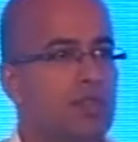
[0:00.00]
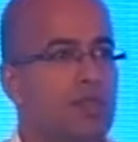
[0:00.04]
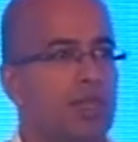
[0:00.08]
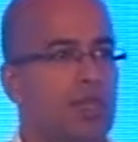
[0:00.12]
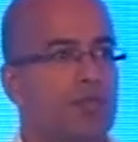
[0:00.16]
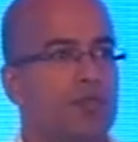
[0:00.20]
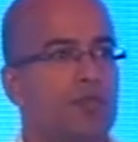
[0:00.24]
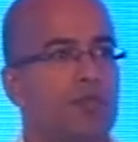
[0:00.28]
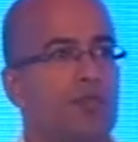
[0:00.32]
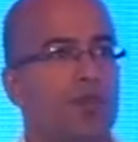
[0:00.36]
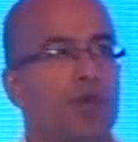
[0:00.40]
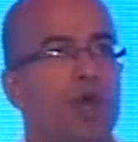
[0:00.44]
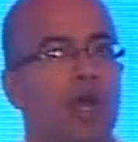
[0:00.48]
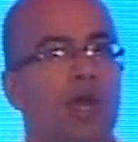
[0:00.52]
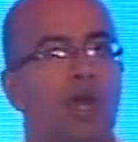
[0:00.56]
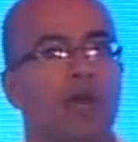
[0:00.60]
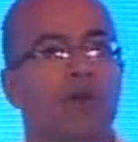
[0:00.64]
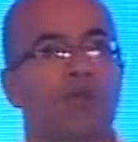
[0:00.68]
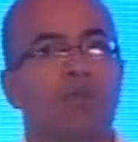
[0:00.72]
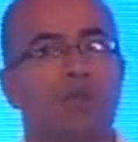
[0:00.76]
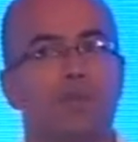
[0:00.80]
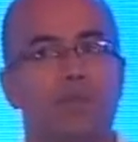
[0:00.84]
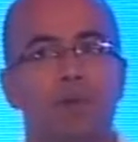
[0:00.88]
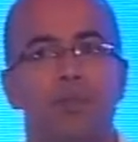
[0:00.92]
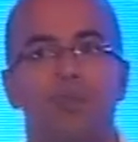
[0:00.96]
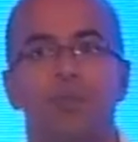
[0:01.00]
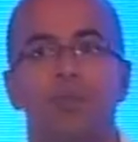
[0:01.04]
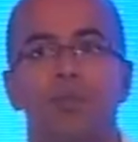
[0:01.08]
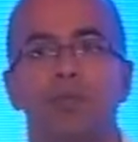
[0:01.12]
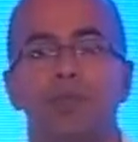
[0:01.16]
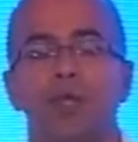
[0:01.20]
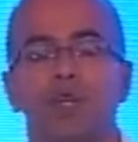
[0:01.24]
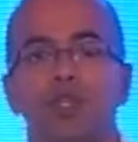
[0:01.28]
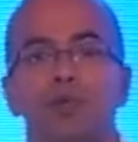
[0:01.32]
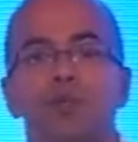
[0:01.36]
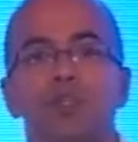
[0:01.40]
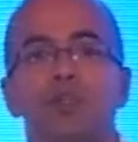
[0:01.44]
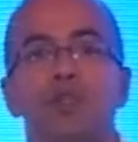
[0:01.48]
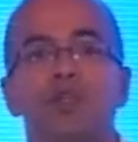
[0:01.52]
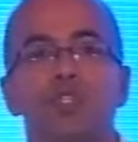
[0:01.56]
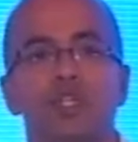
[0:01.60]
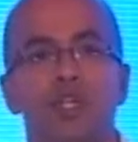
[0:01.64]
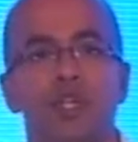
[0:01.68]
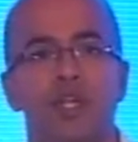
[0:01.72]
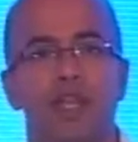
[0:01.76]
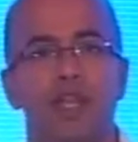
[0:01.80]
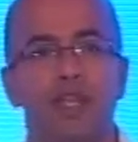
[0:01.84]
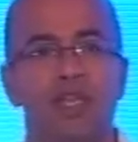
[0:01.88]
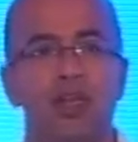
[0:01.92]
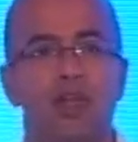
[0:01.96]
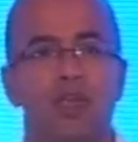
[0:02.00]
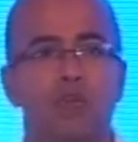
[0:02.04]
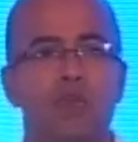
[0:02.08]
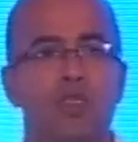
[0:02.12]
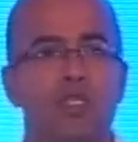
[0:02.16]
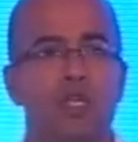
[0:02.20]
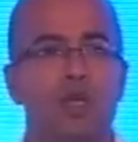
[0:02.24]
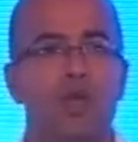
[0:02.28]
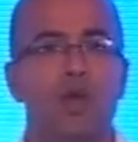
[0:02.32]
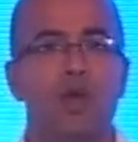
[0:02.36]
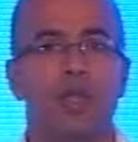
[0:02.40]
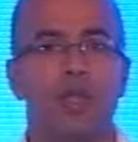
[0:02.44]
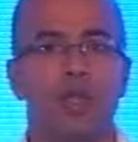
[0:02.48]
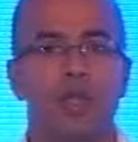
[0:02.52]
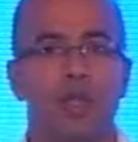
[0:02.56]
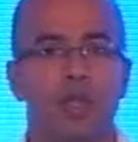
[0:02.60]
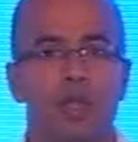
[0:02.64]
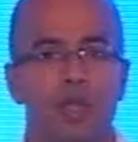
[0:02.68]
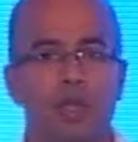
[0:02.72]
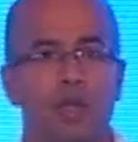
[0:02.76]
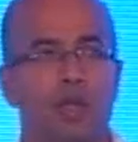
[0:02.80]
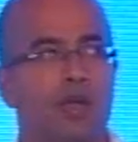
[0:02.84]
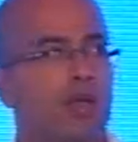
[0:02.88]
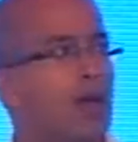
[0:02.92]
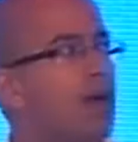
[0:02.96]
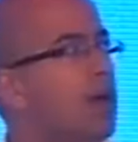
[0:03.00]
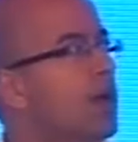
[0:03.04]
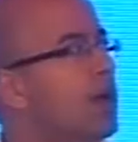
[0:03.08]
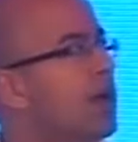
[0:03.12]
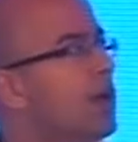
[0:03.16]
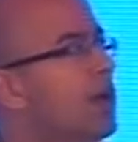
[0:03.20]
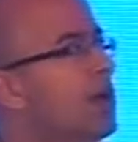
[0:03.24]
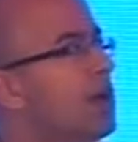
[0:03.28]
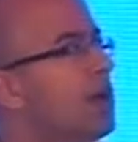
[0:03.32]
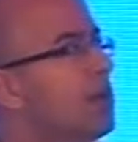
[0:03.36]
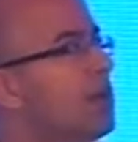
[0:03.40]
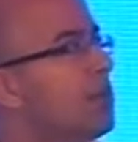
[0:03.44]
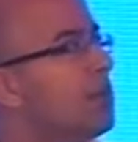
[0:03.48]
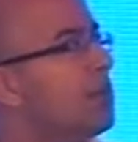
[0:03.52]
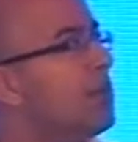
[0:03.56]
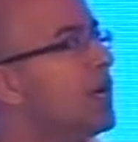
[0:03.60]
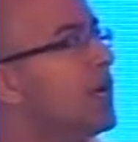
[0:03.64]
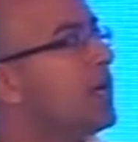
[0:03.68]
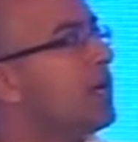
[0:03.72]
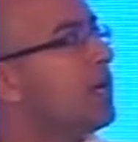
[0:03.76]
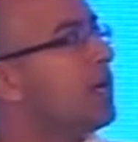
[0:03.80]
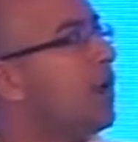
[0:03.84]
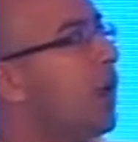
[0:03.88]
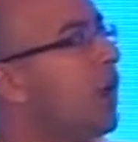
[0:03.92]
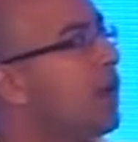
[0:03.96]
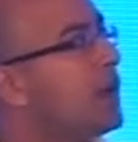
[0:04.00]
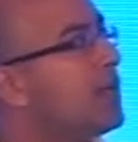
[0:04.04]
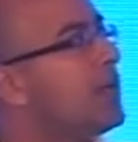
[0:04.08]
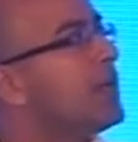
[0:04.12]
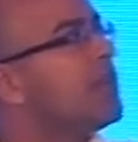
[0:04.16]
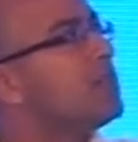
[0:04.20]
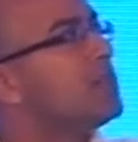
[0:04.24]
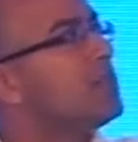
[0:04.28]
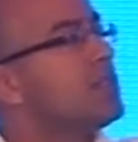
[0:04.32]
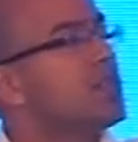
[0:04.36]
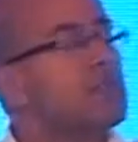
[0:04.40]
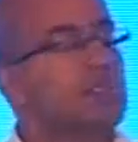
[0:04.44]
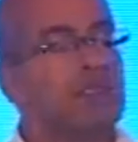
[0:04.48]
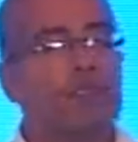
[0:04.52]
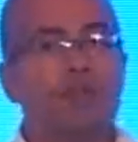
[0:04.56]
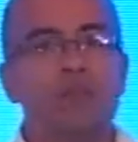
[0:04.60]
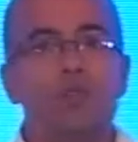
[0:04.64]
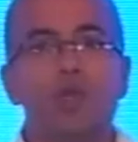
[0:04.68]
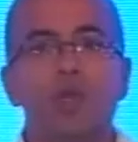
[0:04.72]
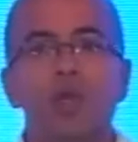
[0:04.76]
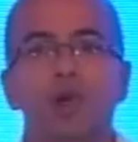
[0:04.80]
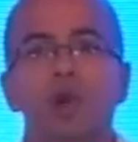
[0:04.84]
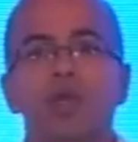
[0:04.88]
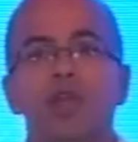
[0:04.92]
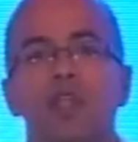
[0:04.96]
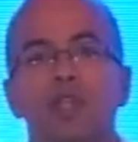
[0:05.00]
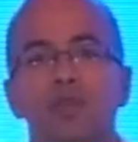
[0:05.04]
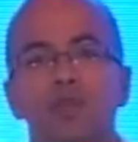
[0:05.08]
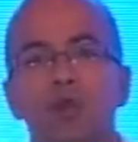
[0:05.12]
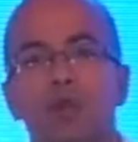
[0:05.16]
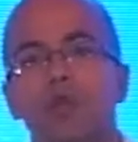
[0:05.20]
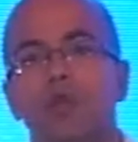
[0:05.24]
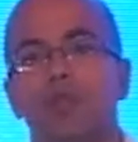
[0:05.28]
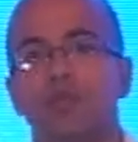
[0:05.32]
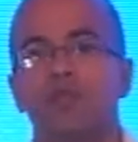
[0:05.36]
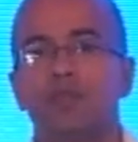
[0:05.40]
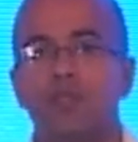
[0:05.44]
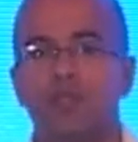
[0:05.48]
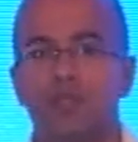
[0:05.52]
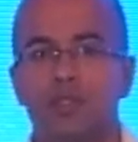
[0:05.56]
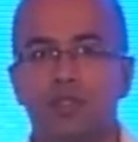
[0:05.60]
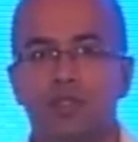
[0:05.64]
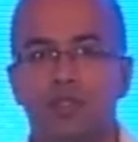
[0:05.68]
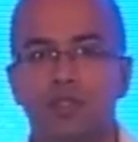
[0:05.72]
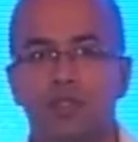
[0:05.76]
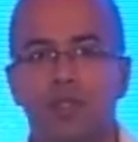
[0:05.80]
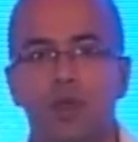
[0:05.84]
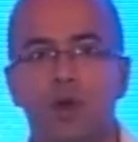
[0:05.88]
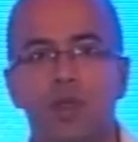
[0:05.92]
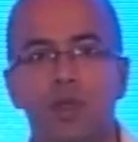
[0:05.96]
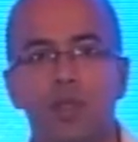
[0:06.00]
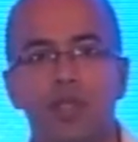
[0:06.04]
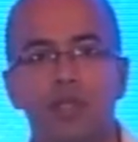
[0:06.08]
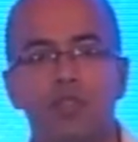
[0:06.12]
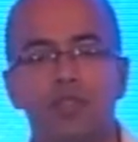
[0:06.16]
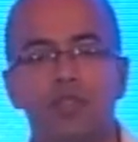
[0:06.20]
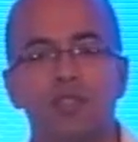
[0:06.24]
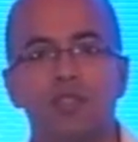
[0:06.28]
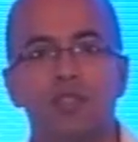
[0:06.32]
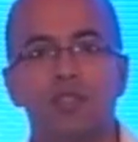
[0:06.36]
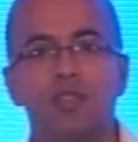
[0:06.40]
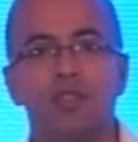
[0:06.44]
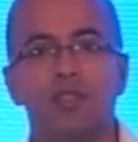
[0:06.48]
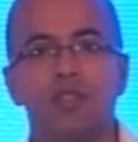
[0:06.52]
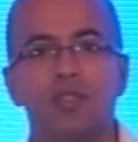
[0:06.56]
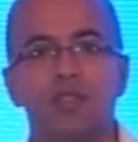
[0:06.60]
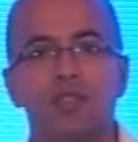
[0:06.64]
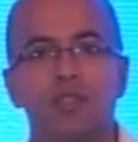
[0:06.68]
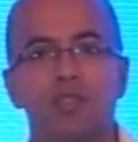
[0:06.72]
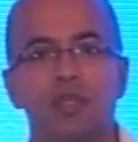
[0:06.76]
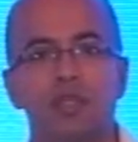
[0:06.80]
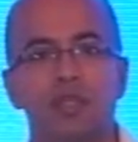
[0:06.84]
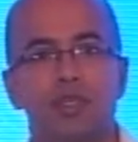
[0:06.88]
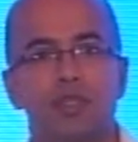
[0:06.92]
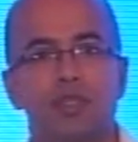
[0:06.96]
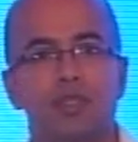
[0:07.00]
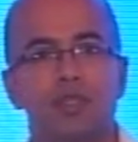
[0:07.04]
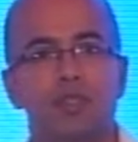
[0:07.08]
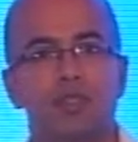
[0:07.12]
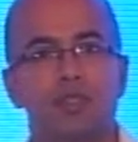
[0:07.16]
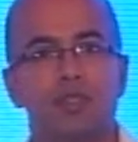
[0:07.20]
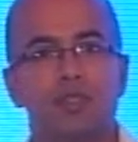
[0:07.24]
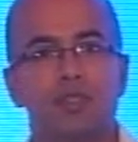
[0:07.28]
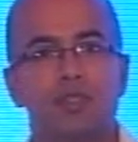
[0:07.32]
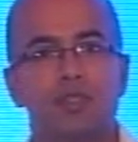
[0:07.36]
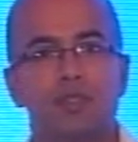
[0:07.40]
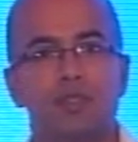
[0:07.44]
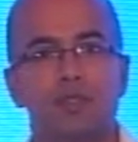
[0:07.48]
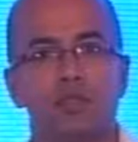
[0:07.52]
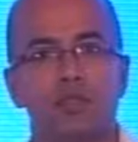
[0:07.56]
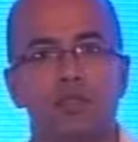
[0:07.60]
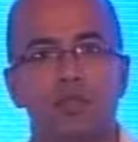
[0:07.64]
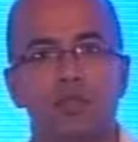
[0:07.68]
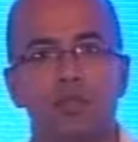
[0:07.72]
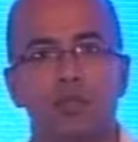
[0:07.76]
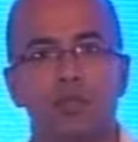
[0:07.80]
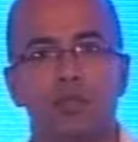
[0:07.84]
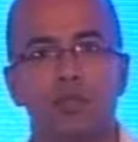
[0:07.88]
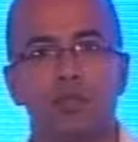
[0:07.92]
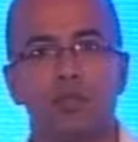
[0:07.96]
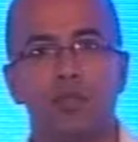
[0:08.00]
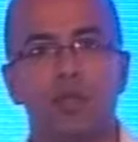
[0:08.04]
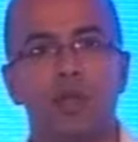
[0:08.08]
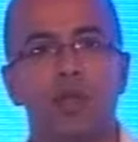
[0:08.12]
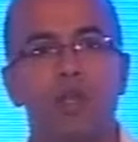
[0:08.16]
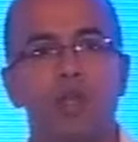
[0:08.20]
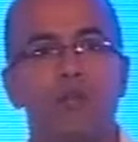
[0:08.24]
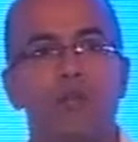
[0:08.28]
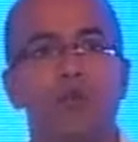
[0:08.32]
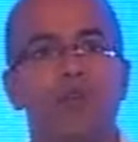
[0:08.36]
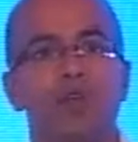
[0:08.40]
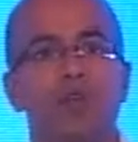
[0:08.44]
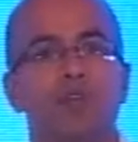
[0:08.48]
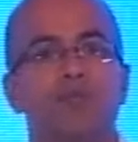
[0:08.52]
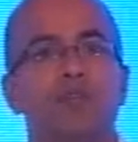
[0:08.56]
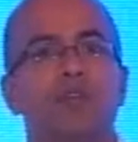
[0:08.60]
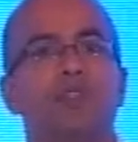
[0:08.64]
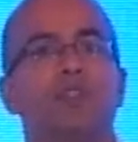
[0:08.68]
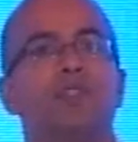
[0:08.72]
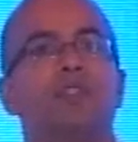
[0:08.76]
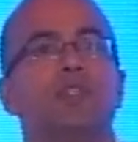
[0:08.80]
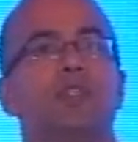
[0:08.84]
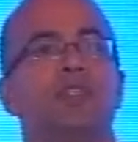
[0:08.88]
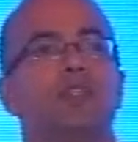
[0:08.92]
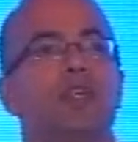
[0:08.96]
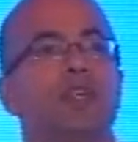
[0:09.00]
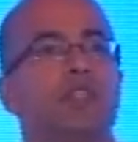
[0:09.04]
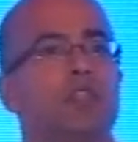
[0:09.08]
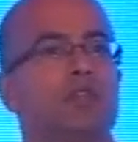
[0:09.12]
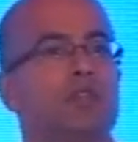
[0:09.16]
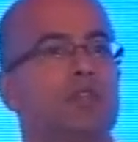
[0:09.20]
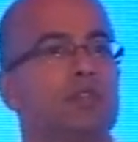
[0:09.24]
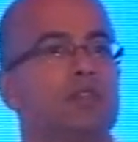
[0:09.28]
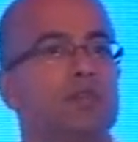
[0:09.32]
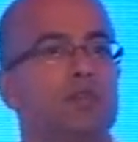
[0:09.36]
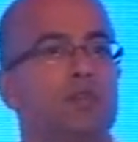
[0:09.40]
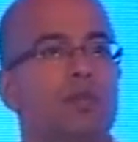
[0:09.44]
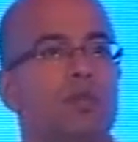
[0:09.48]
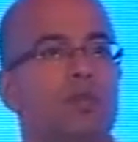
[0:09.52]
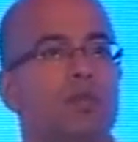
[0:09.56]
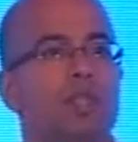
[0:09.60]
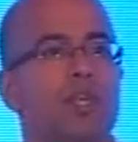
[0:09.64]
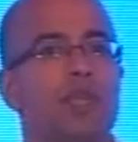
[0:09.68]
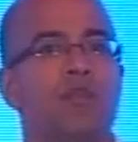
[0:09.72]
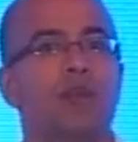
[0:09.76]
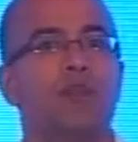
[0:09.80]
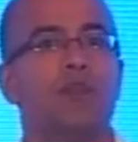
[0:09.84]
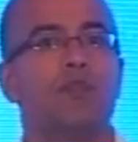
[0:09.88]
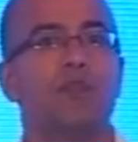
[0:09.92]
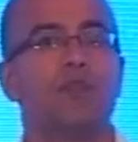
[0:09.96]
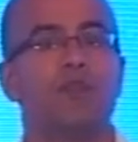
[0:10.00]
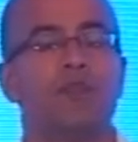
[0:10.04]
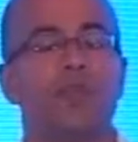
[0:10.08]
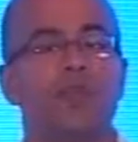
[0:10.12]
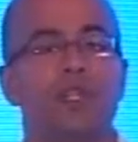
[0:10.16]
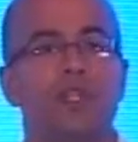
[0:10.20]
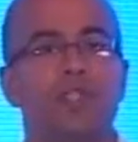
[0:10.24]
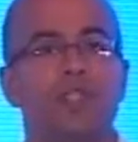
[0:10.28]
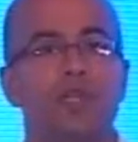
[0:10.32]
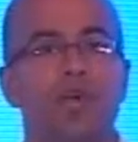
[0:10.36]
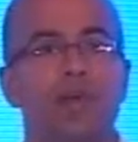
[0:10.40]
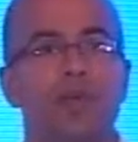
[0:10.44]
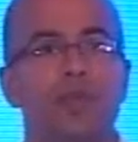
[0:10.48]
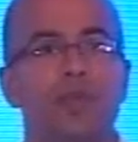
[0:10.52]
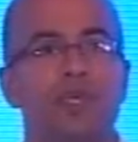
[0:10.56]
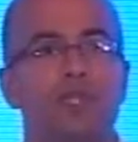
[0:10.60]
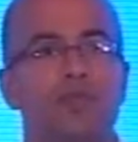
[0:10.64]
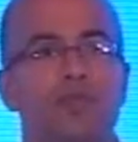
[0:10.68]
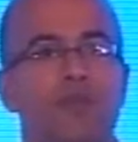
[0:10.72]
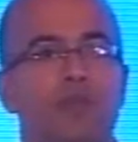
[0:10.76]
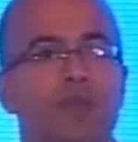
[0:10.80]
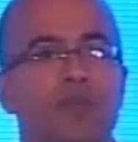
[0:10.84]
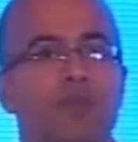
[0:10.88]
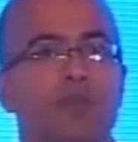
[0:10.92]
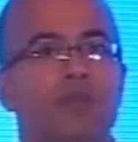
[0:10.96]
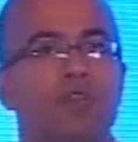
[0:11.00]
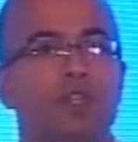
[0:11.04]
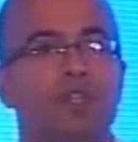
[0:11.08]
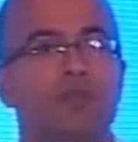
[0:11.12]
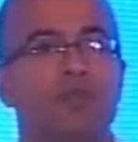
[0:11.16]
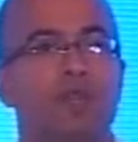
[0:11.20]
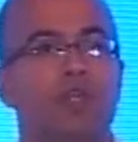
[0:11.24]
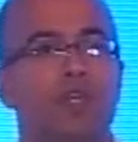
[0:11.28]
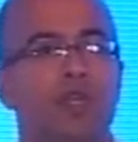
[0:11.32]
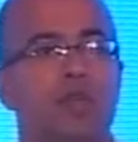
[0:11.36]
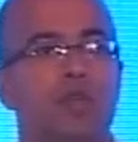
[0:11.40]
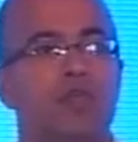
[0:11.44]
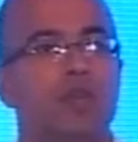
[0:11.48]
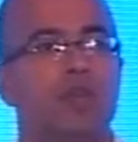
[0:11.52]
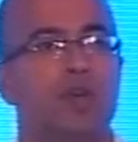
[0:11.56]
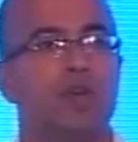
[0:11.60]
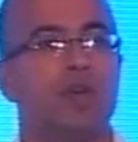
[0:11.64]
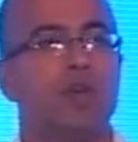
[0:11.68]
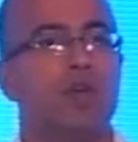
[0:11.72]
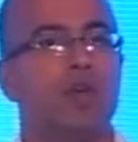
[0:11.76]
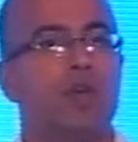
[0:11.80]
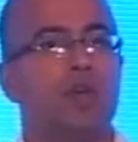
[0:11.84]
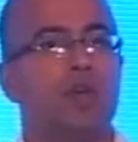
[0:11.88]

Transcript: if you have some bit of user data, user login data. But audience is beyond demographics. Audience is beyond demographics in the sense, they have various habits, they have various behavior.